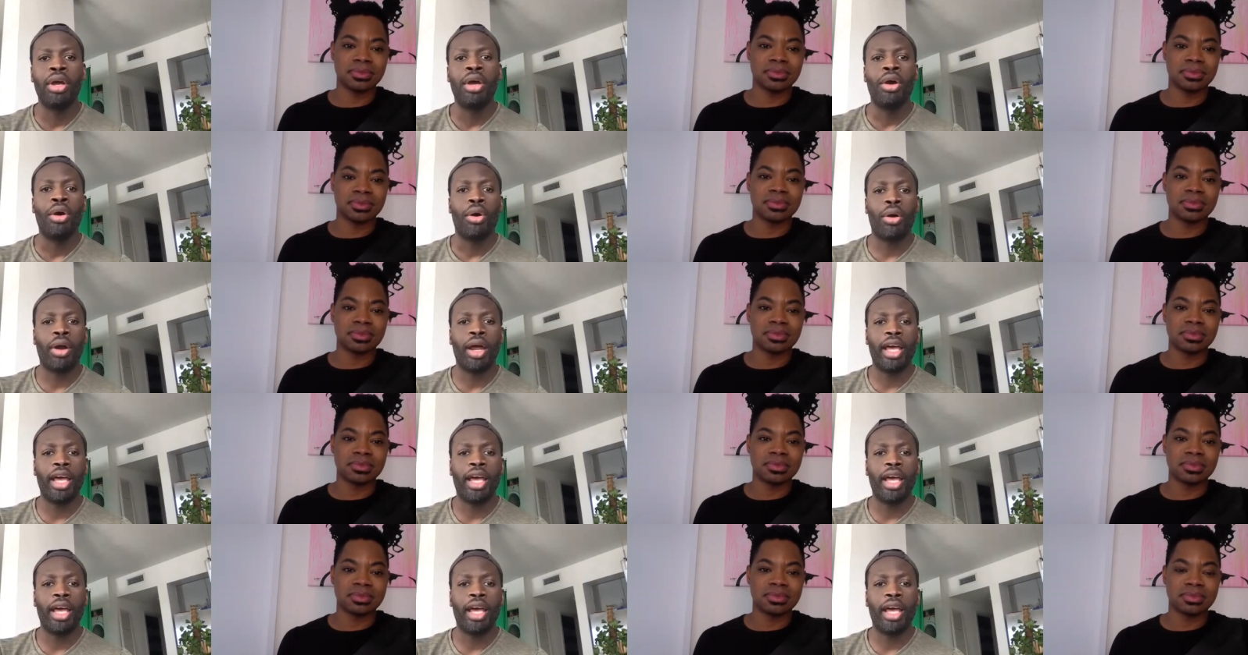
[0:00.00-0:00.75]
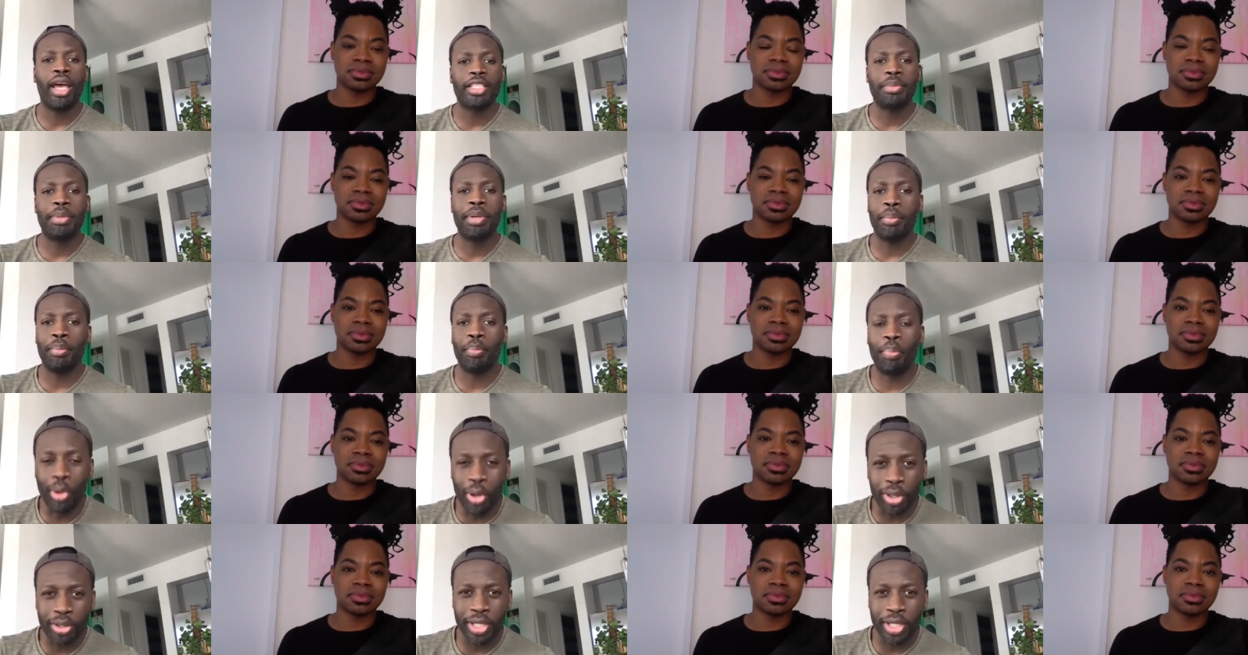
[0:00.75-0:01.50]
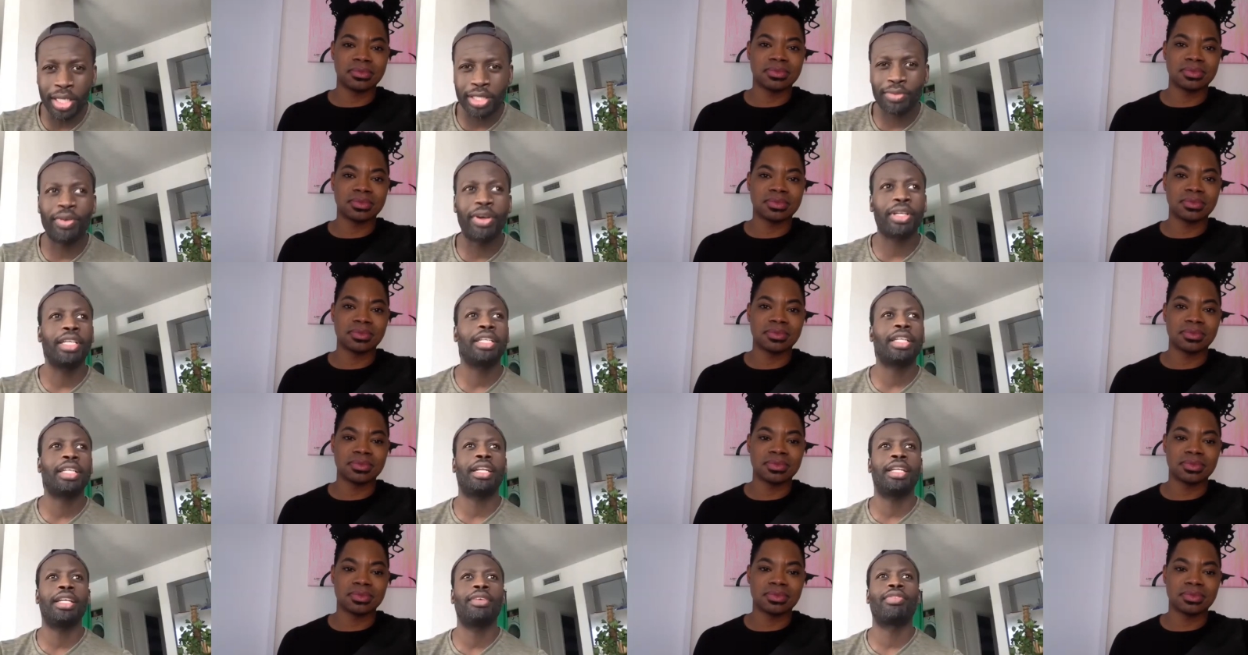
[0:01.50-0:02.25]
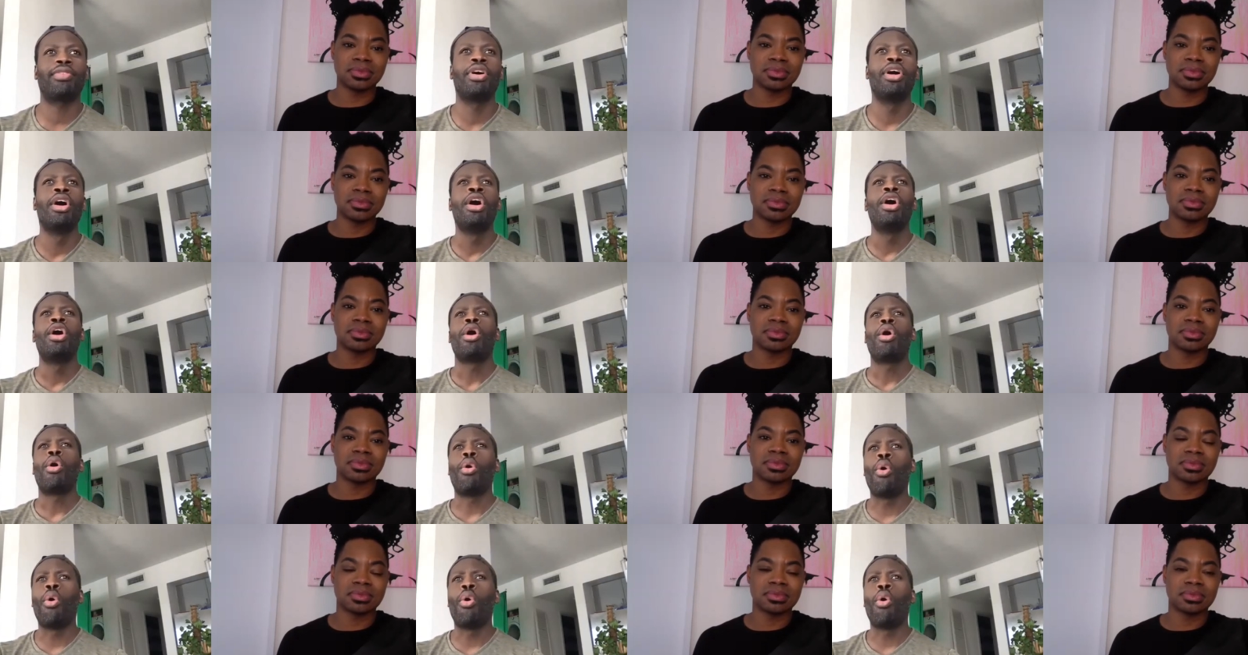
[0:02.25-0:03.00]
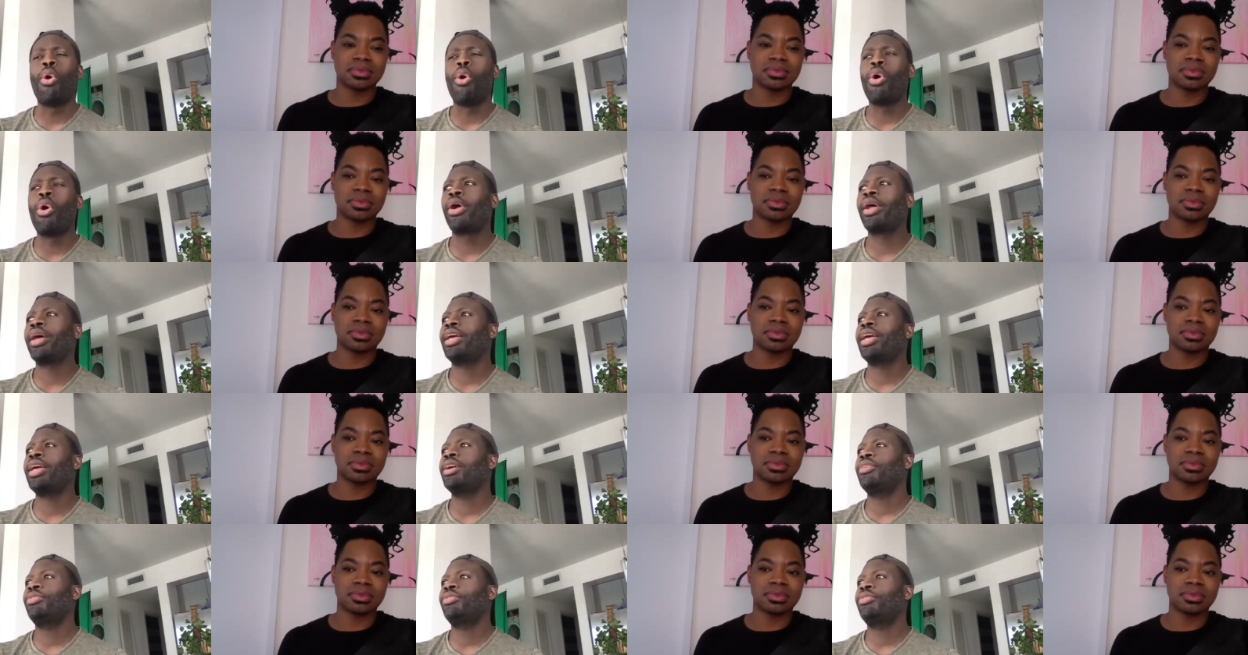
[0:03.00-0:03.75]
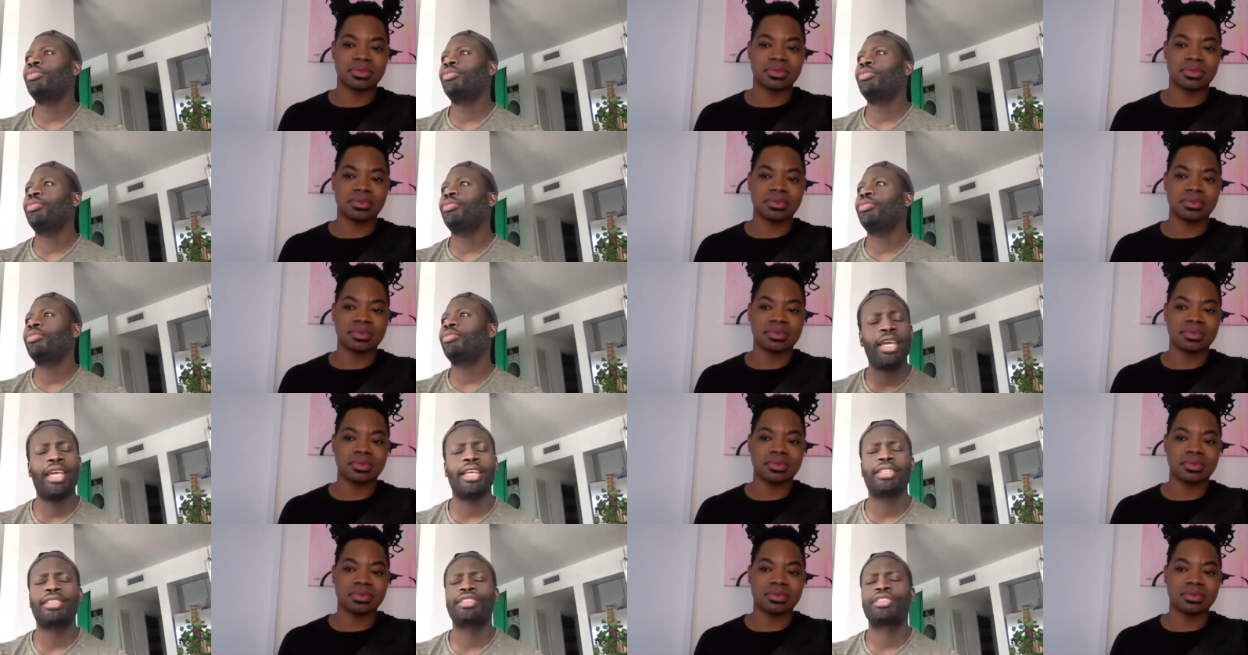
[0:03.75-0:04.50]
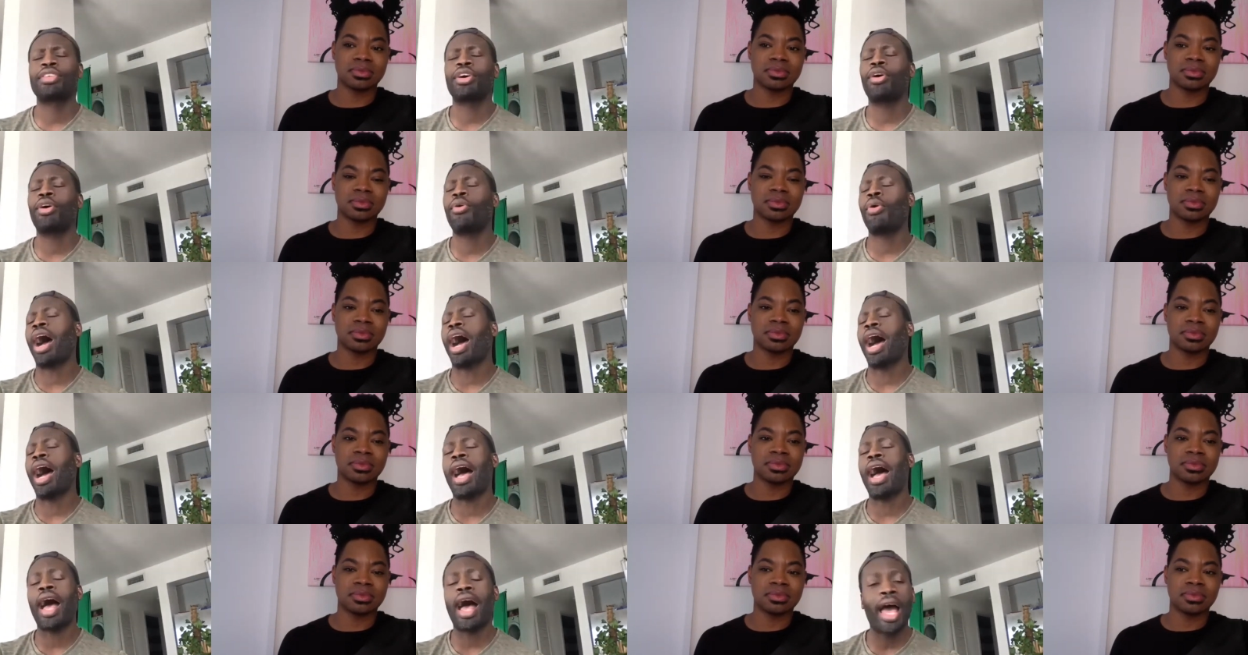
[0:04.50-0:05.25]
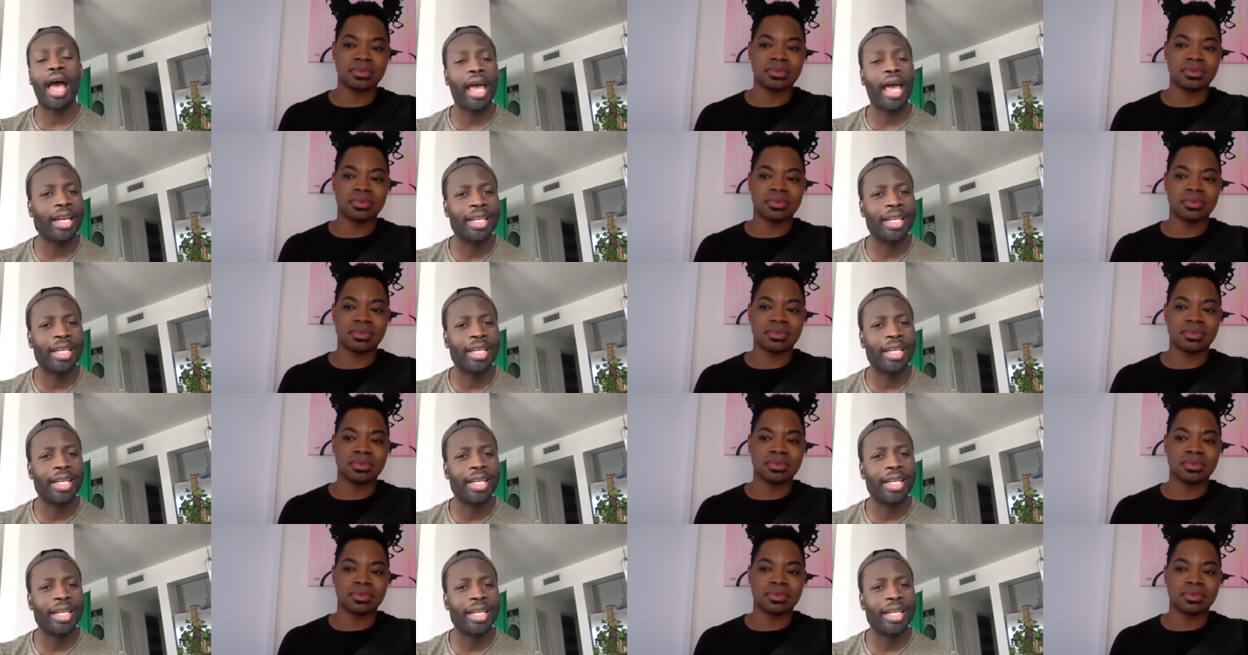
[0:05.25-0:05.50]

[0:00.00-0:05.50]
Speaker 1: or has been booked as Funky Dineva, or if the tea is so hot